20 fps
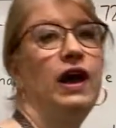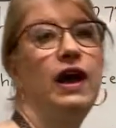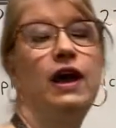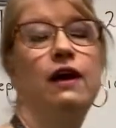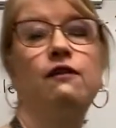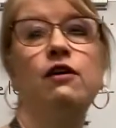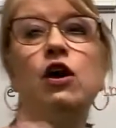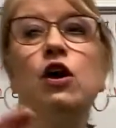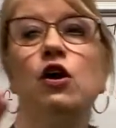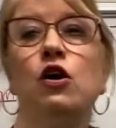
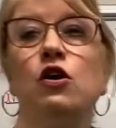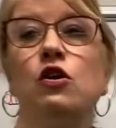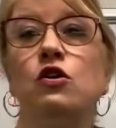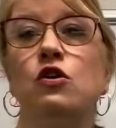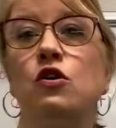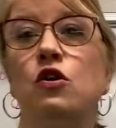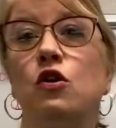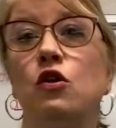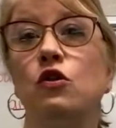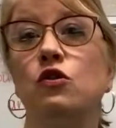have
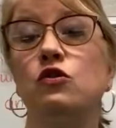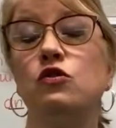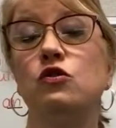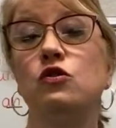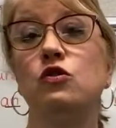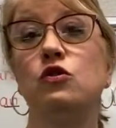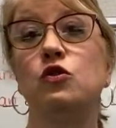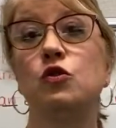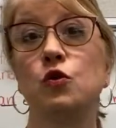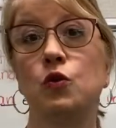
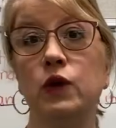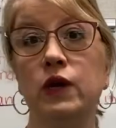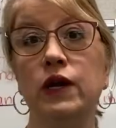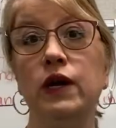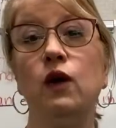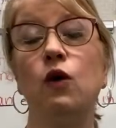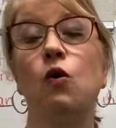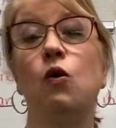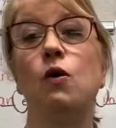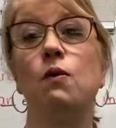
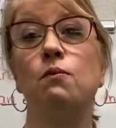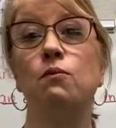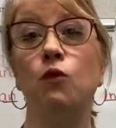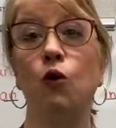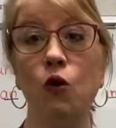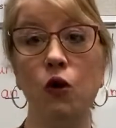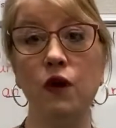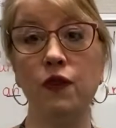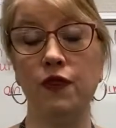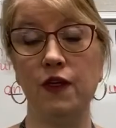three or
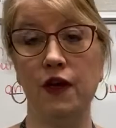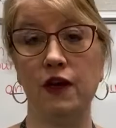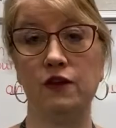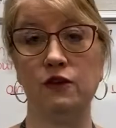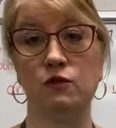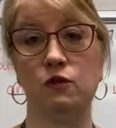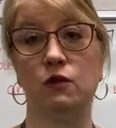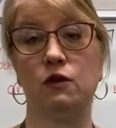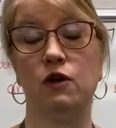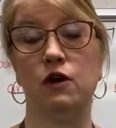more
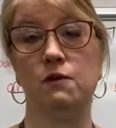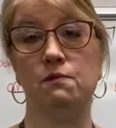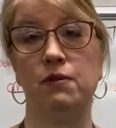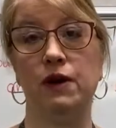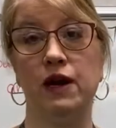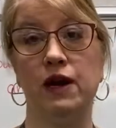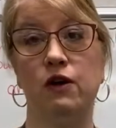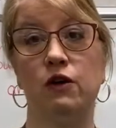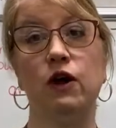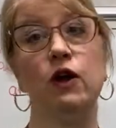things we're
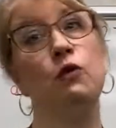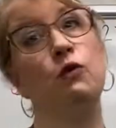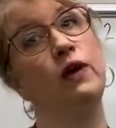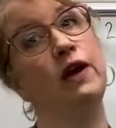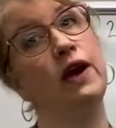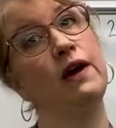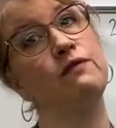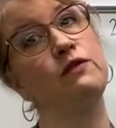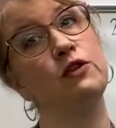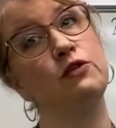comparing,
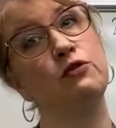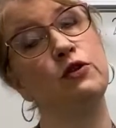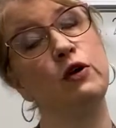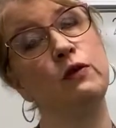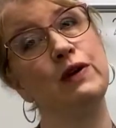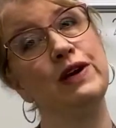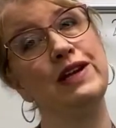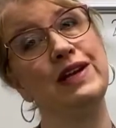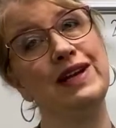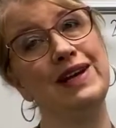we have to
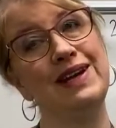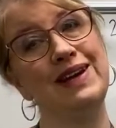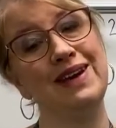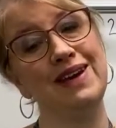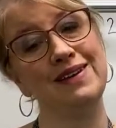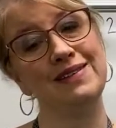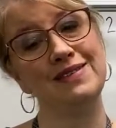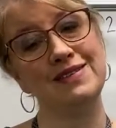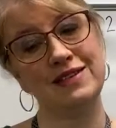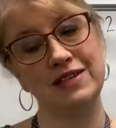throw in
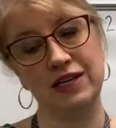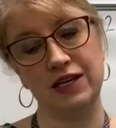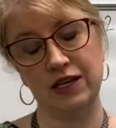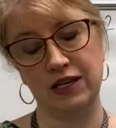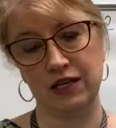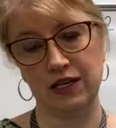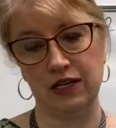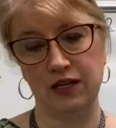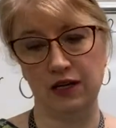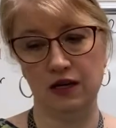
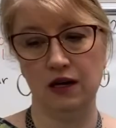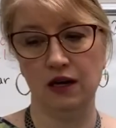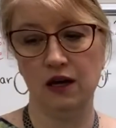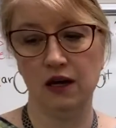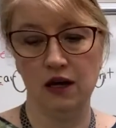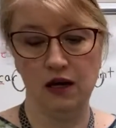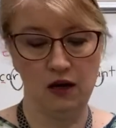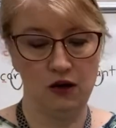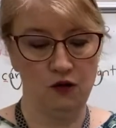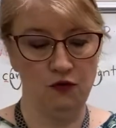EST
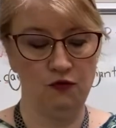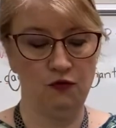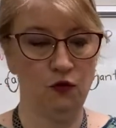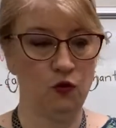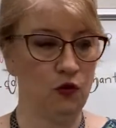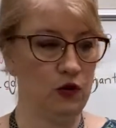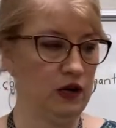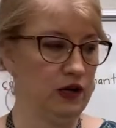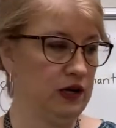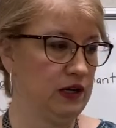
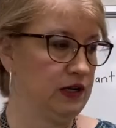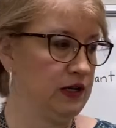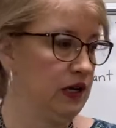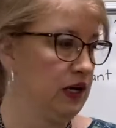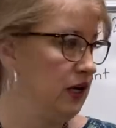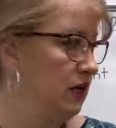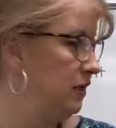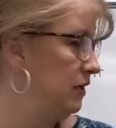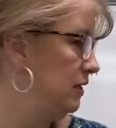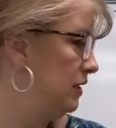for it.
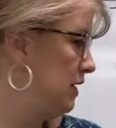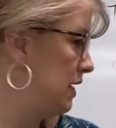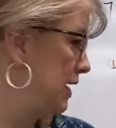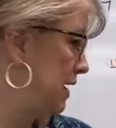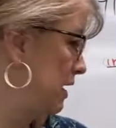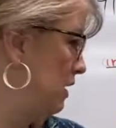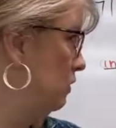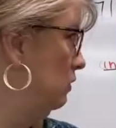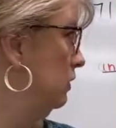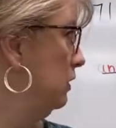
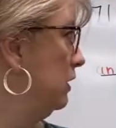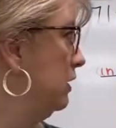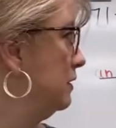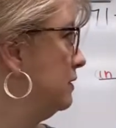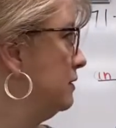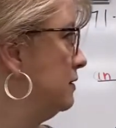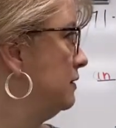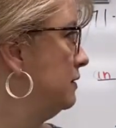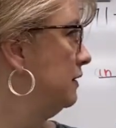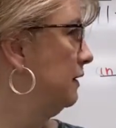Now,
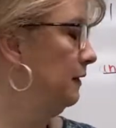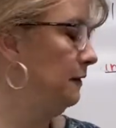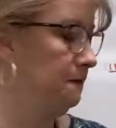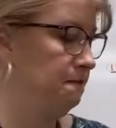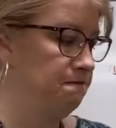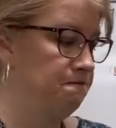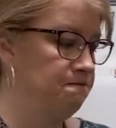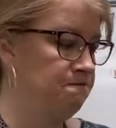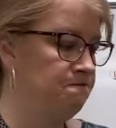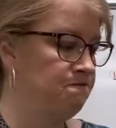let's see.
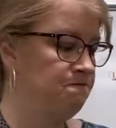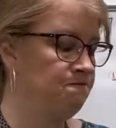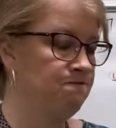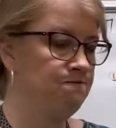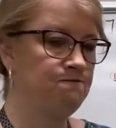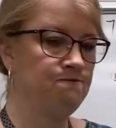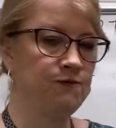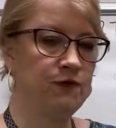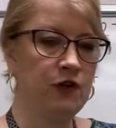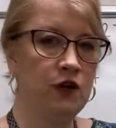
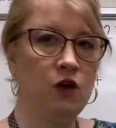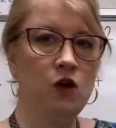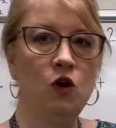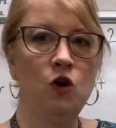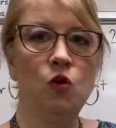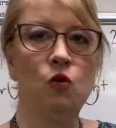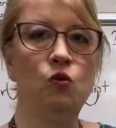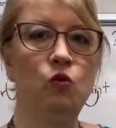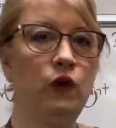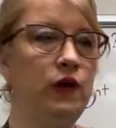
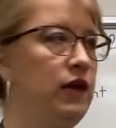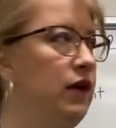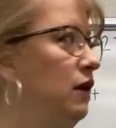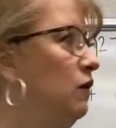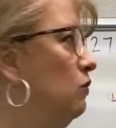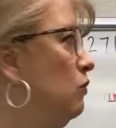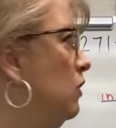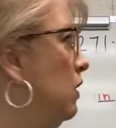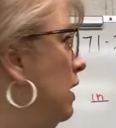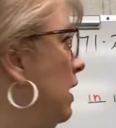
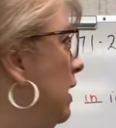We will